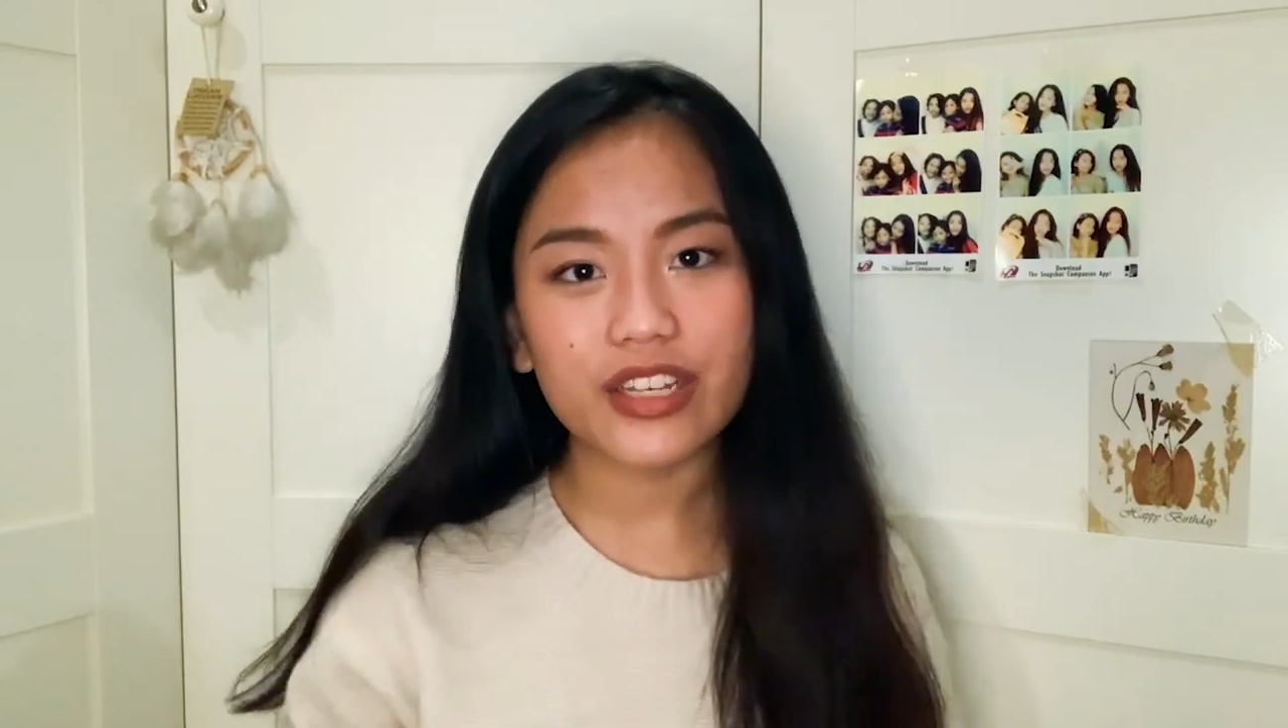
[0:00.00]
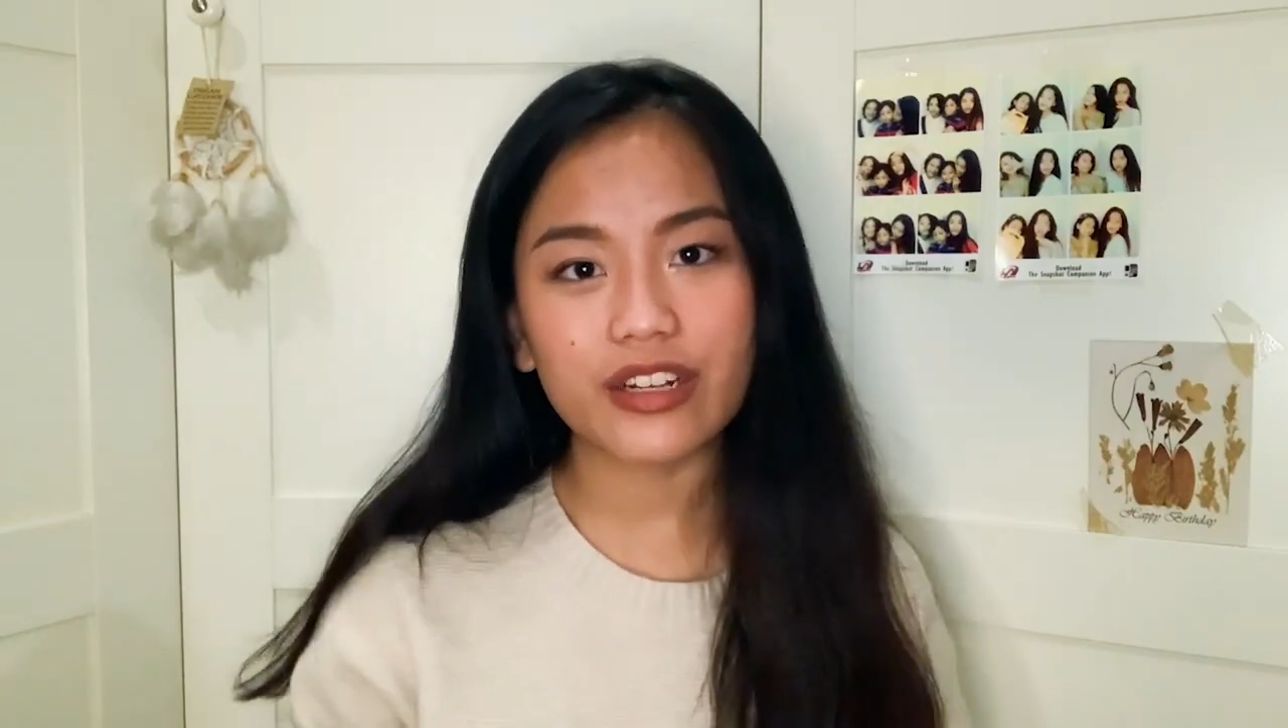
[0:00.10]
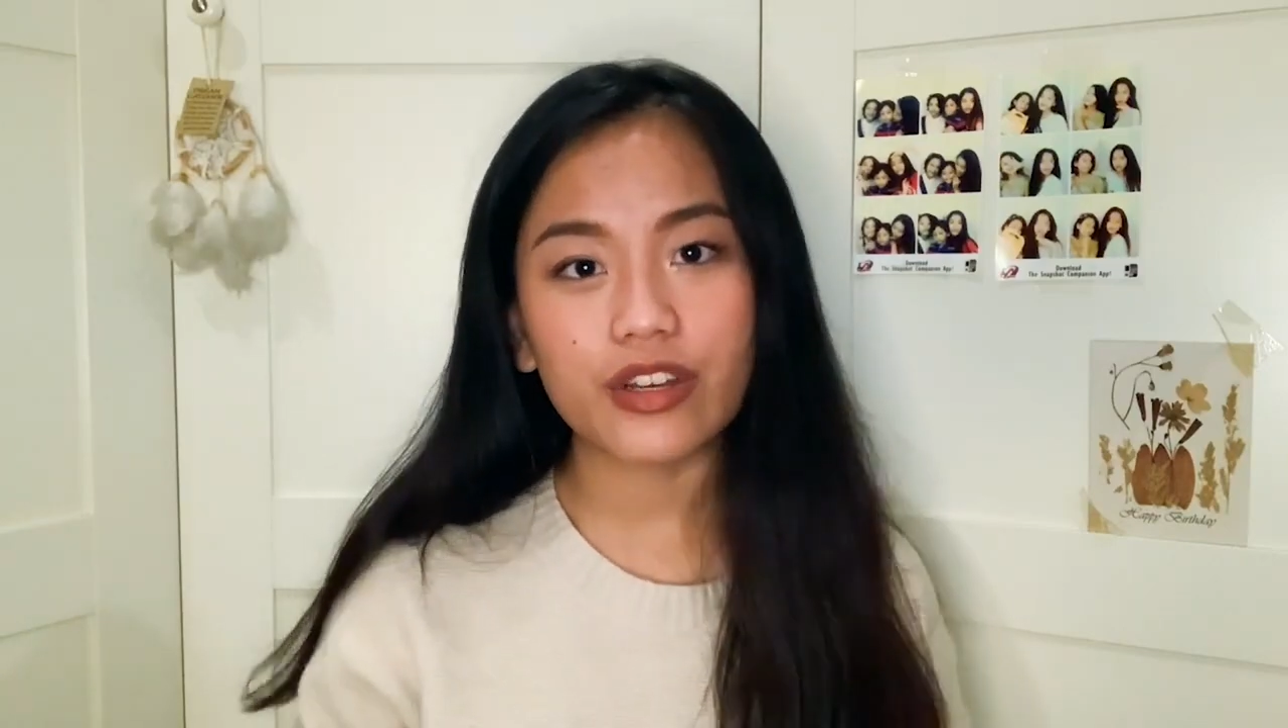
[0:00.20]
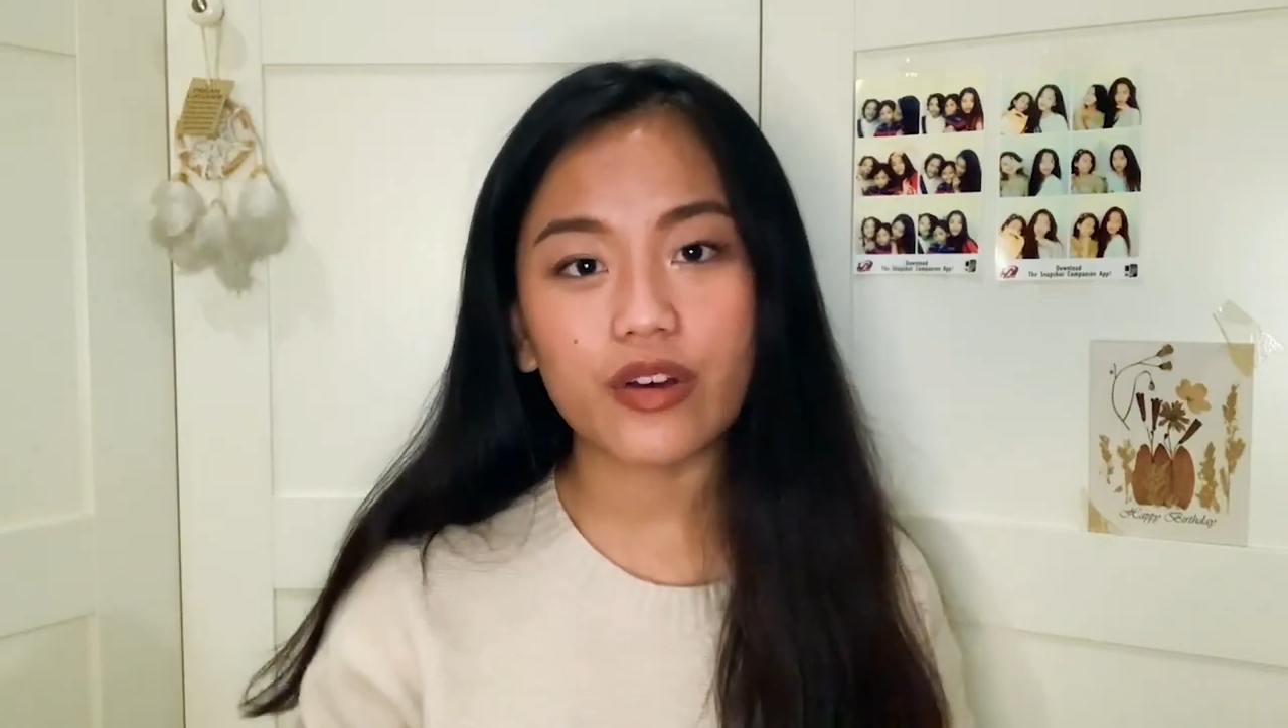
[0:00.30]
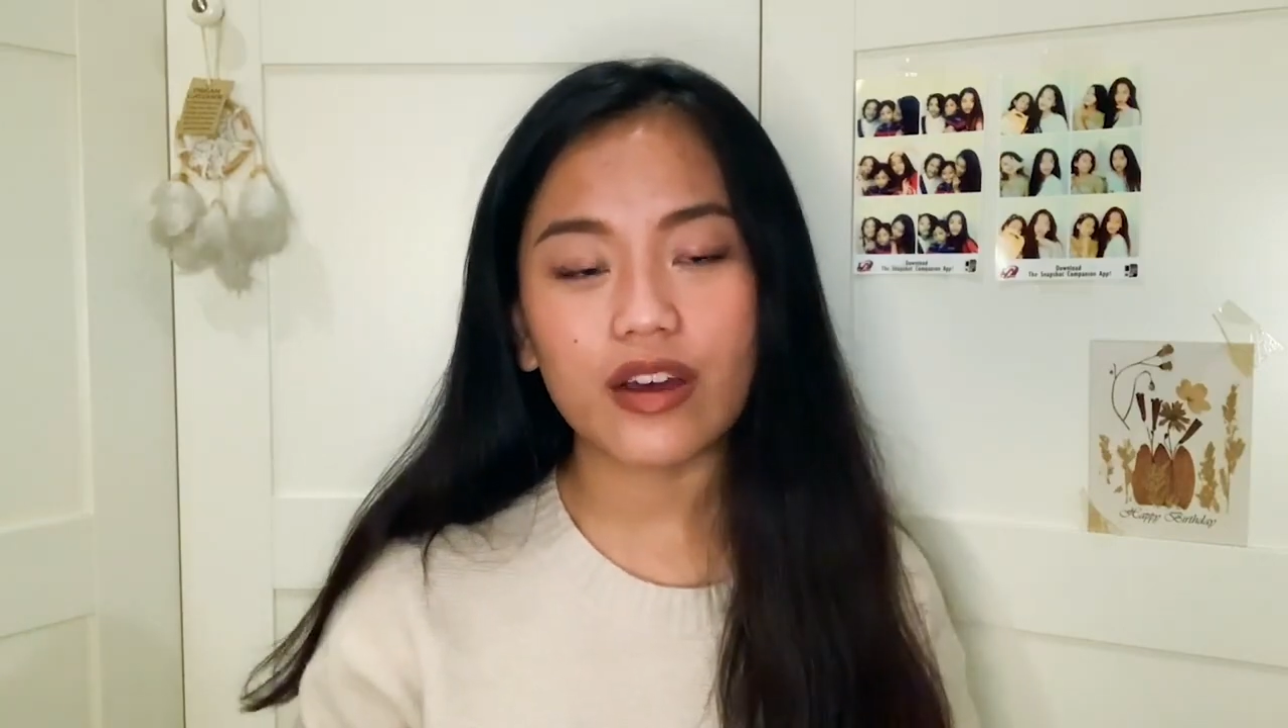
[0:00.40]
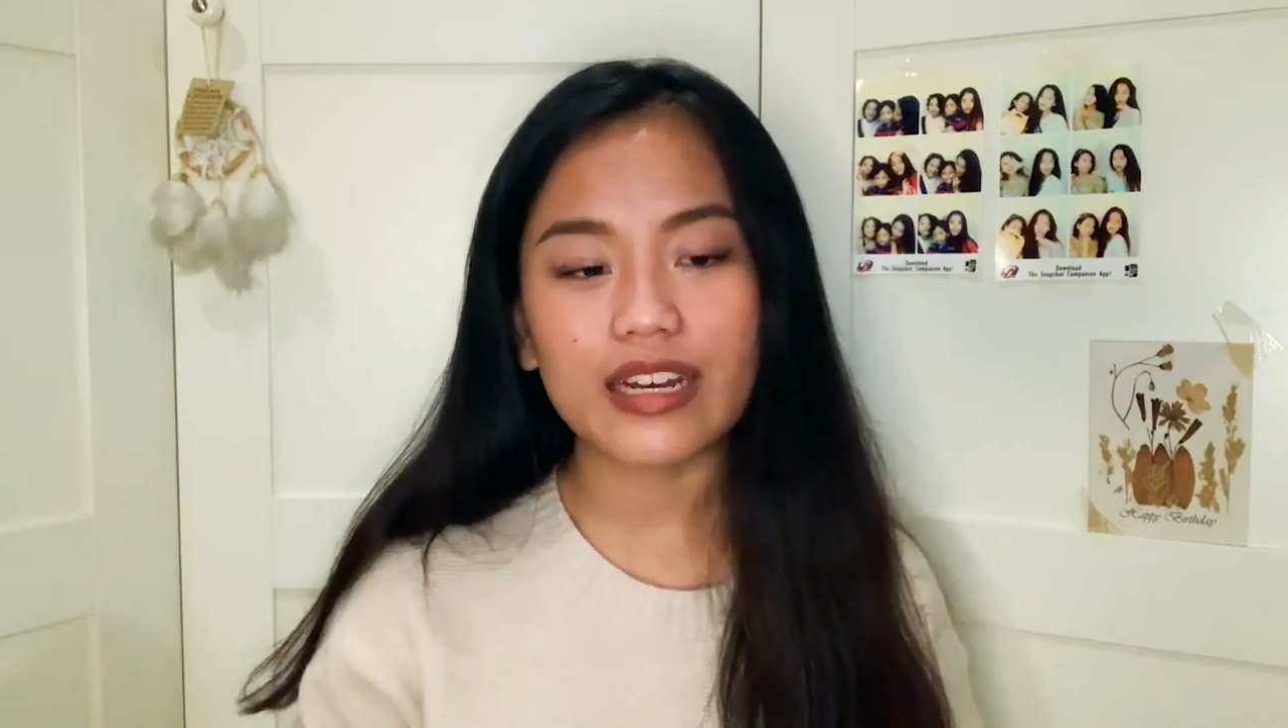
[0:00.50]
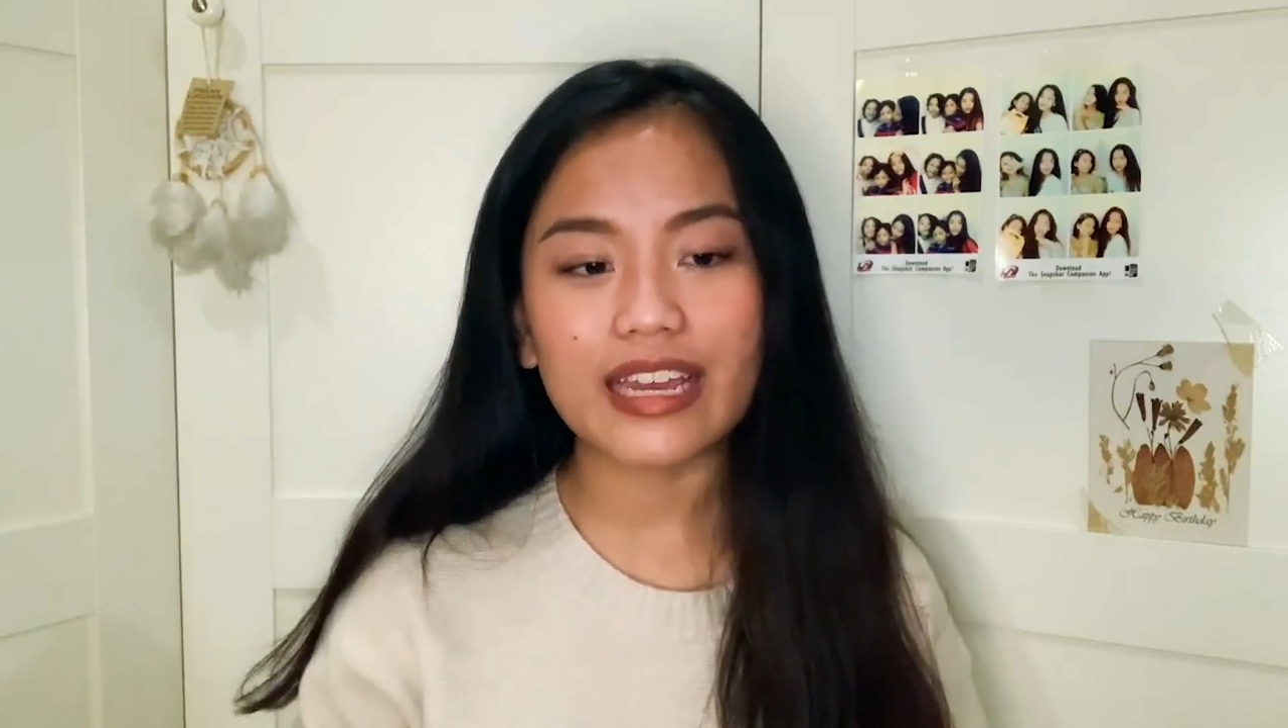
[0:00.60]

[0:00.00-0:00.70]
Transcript: can go on,